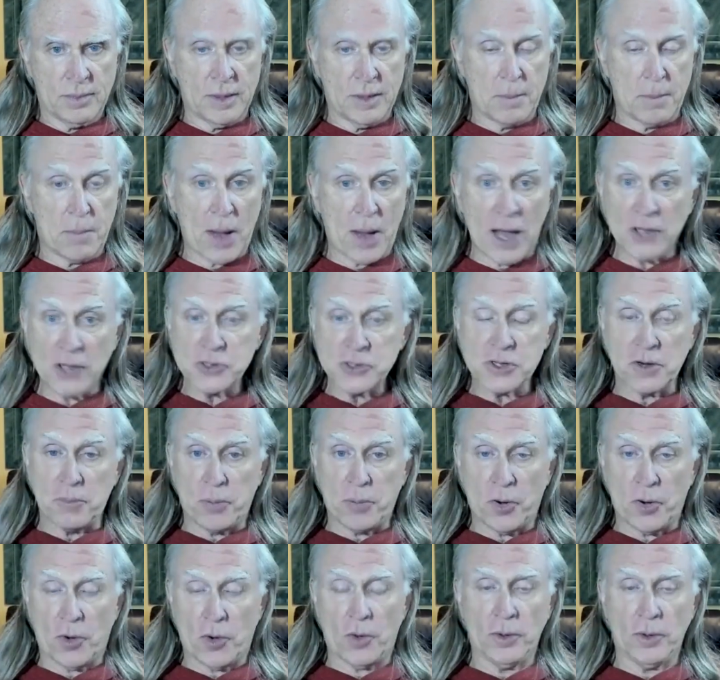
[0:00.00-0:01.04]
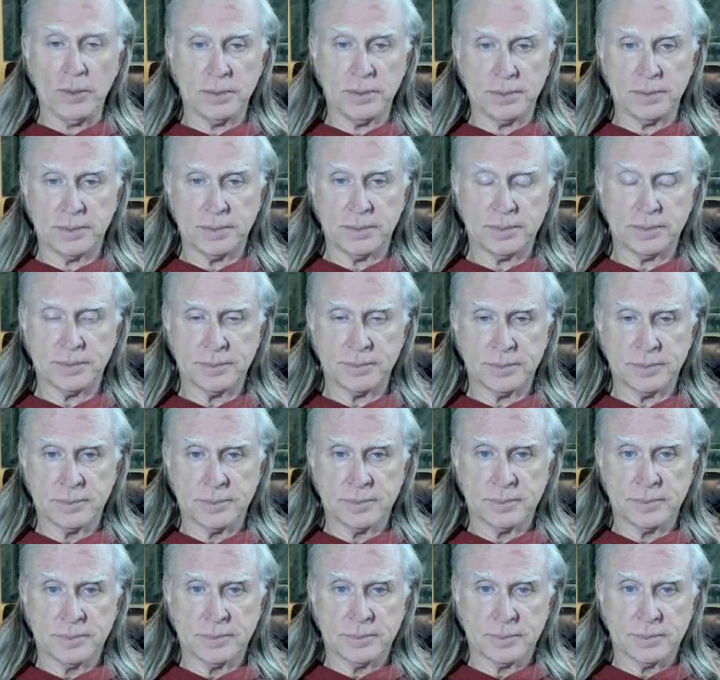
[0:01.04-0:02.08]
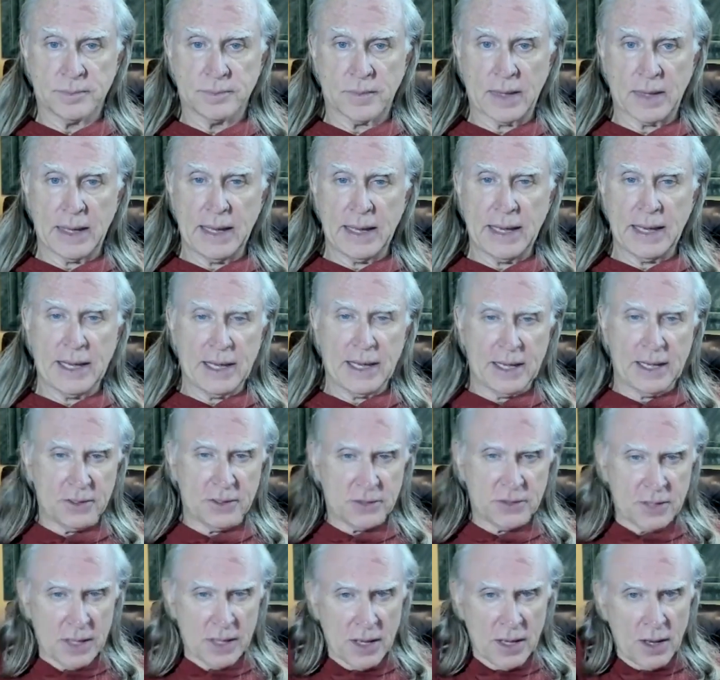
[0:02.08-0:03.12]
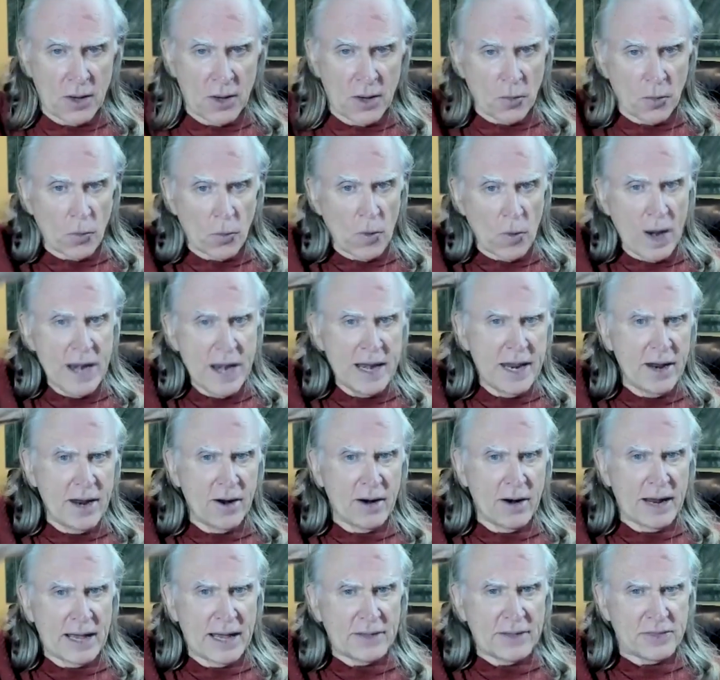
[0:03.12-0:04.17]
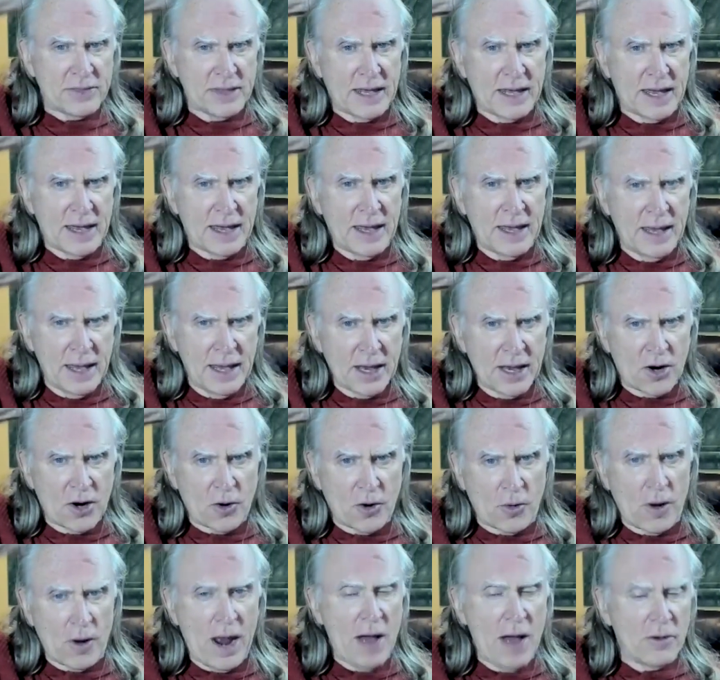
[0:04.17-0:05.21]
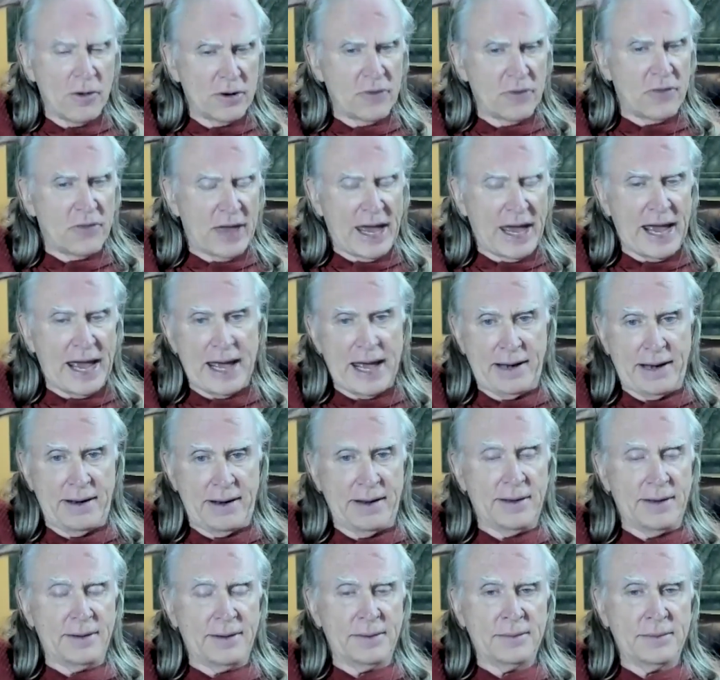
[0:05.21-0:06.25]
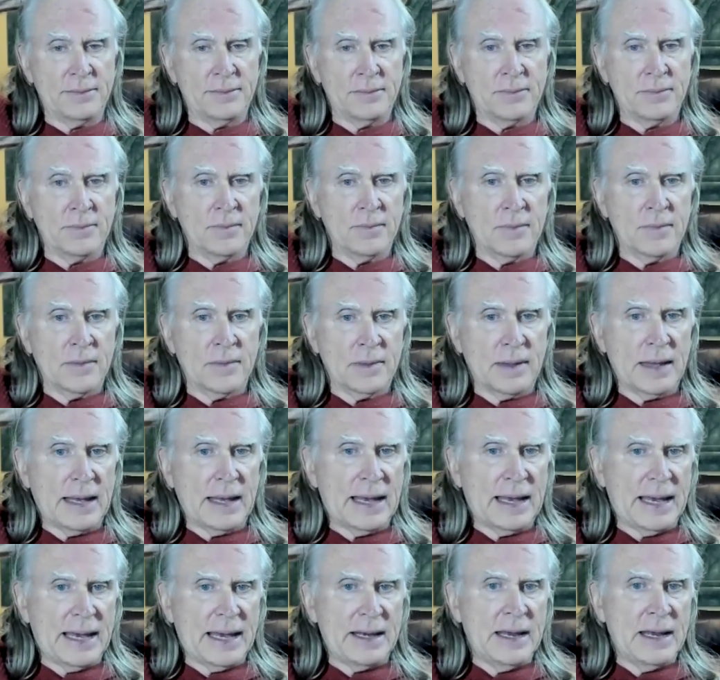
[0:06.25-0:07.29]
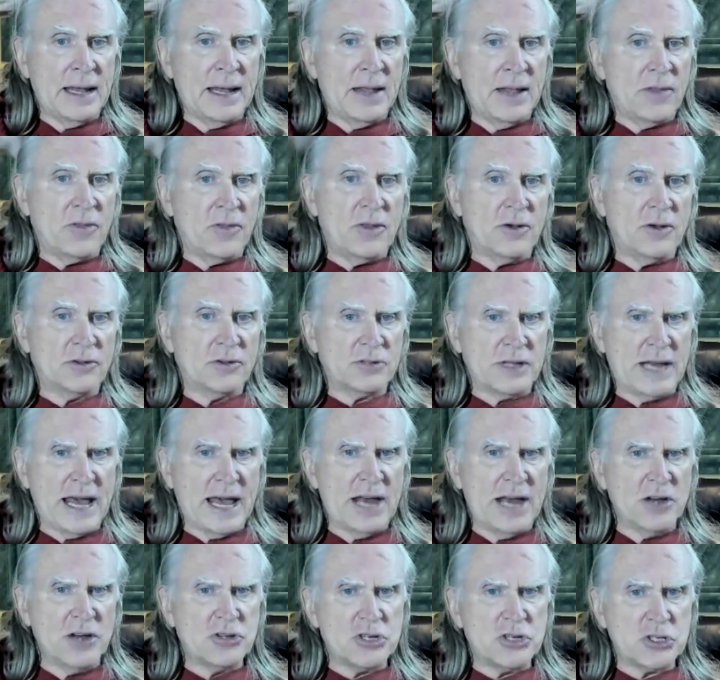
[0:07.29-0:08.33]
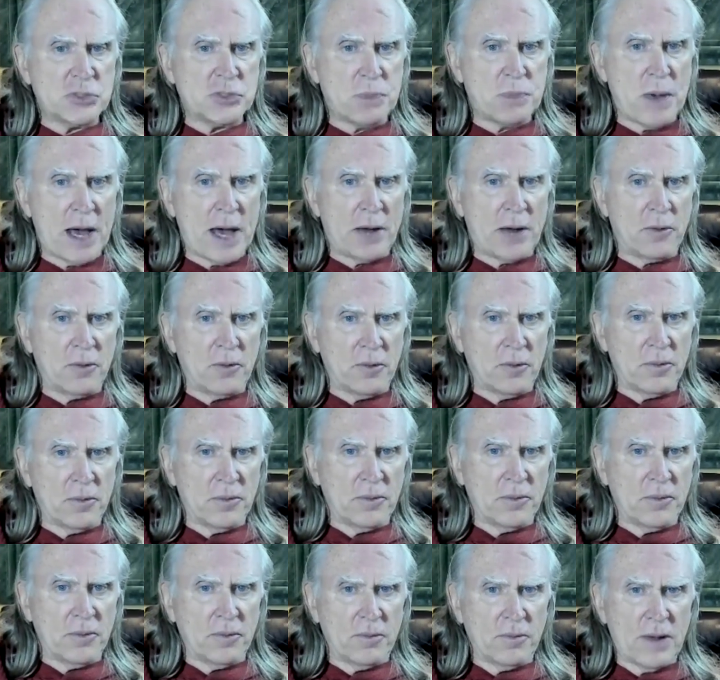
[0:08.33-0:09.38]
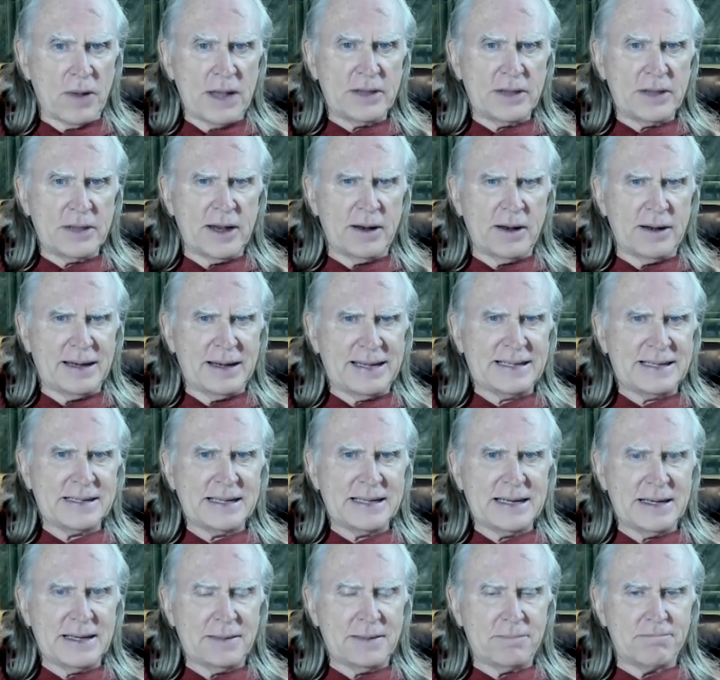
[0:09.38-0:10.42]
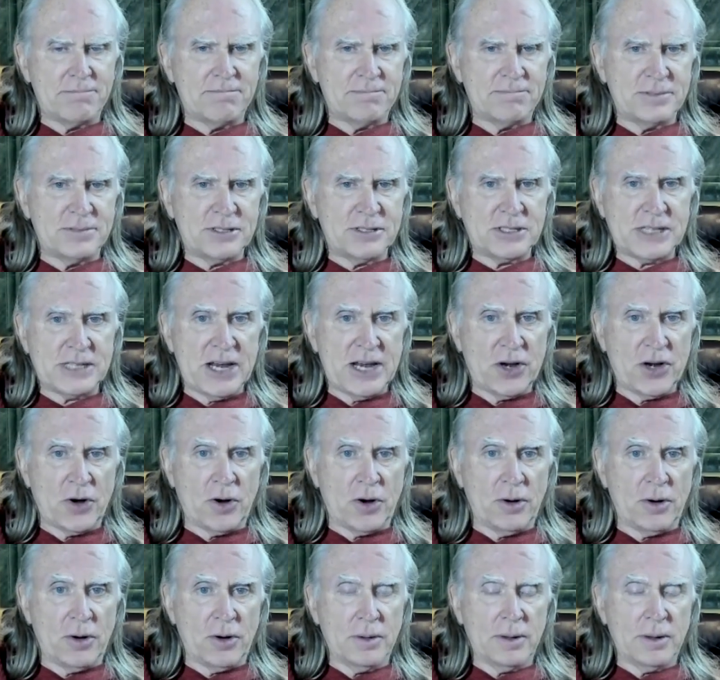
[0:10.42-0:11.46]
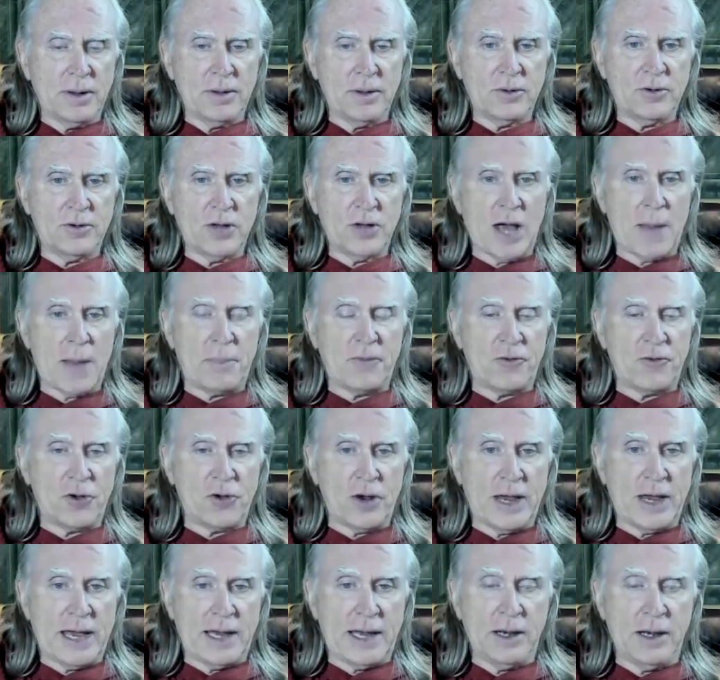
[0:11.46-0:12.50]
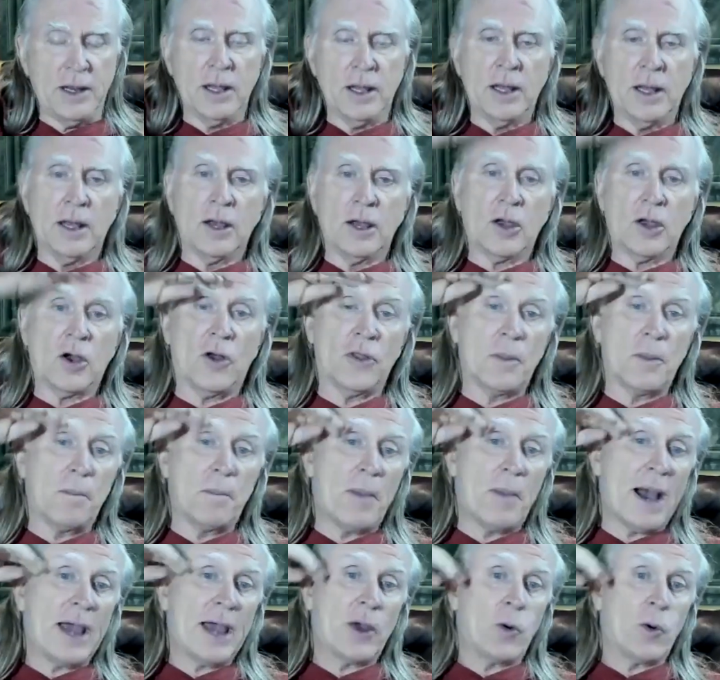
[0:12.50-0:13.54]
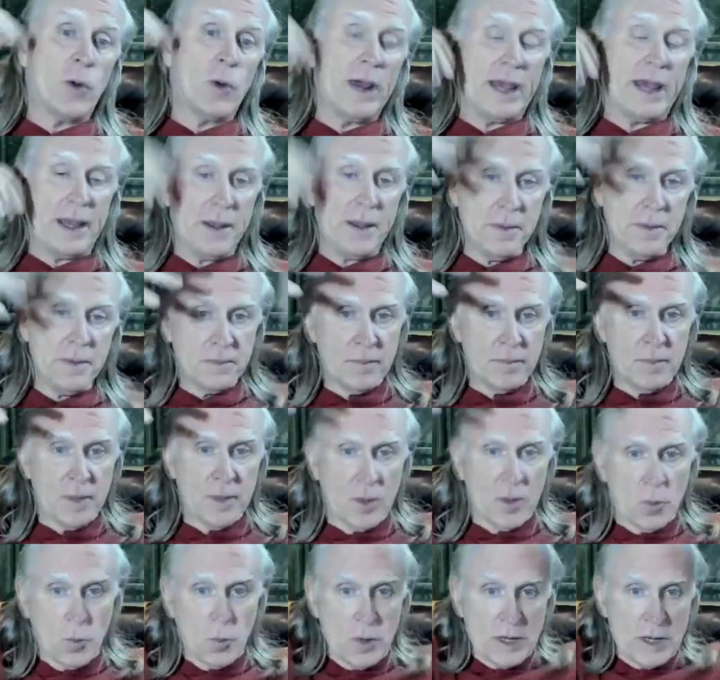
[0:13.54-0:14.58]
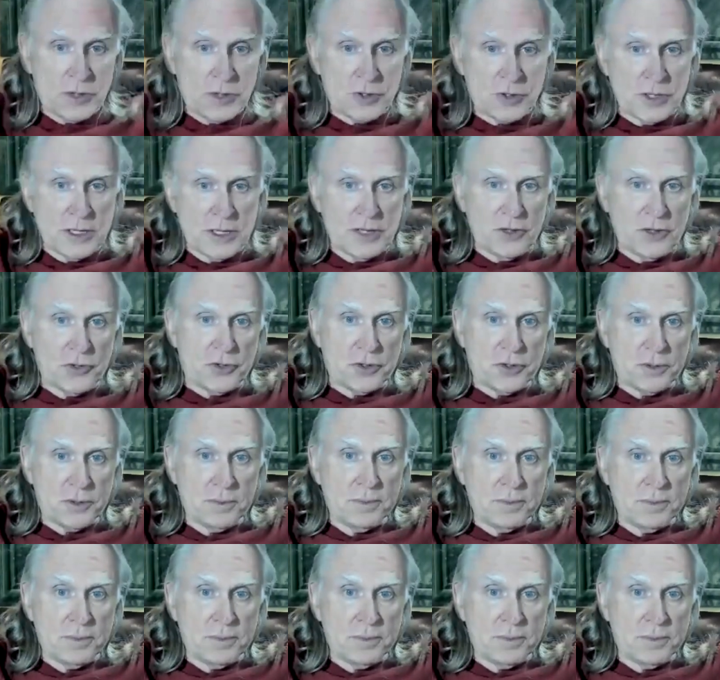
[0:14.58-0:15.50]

The positive pole is right here at the crown of the head, and there's an energy spot right there in the in the center top of your head called the Bai Hui, which is